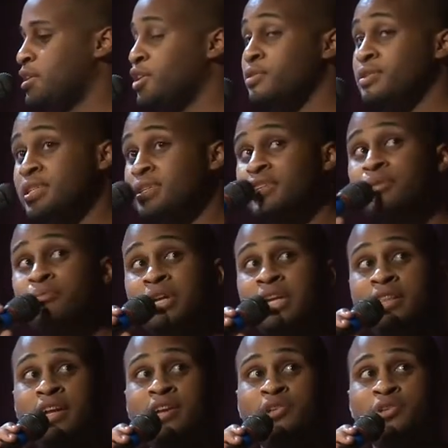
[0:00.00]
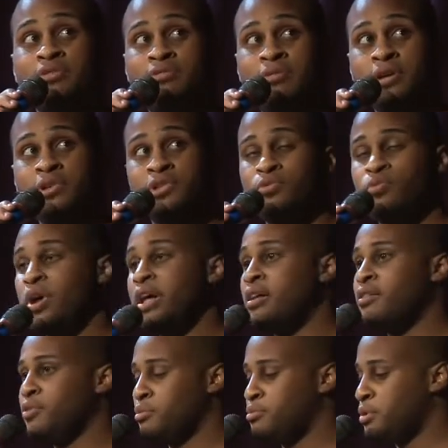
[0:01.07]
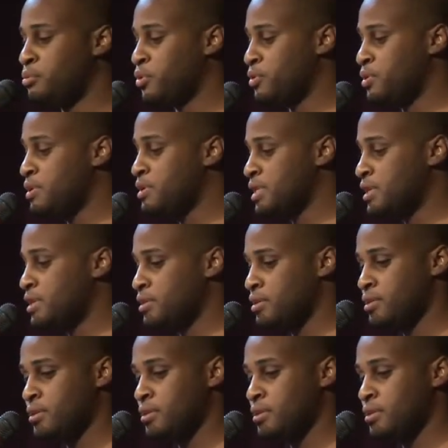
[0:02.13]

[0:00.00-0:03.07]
Utility meaning that it should function well for the people who use it.